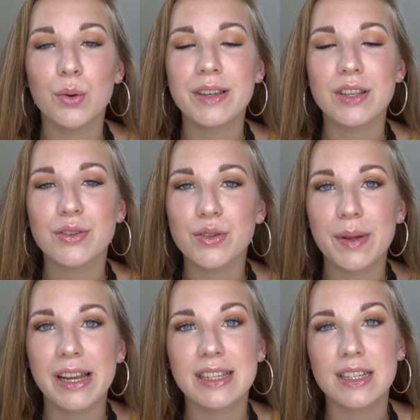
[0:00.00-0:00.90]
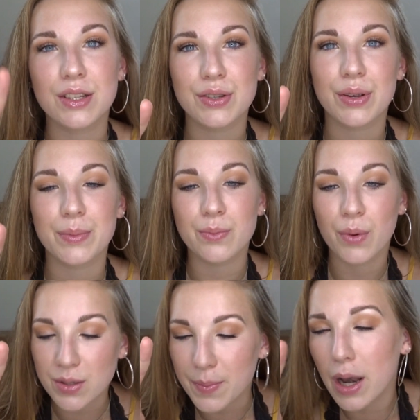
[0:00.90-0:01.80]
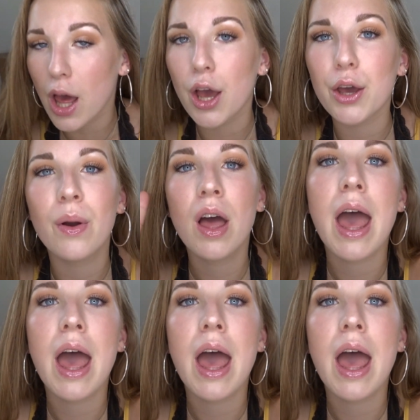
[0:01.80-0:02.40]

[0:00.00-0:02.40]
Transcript: All my socials will be linked in the description box below.